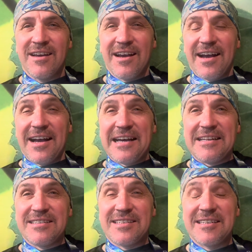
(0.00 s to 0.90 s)

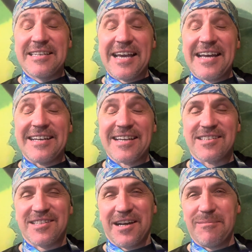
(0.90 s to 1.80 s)
And yeah,
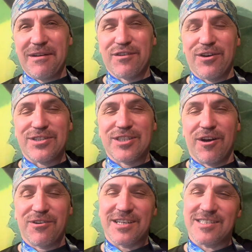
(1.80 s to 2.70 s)
next time I've got a
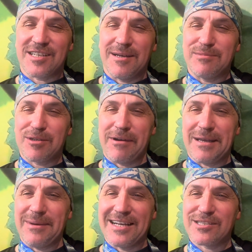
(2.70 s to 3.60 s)
target time to
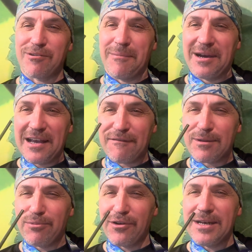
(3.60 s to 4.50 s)
aim at, so I might have to
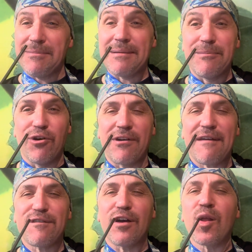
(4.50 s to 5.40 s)
put in a bit more
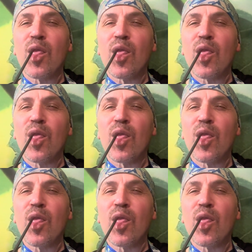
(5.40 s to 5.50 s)
effort.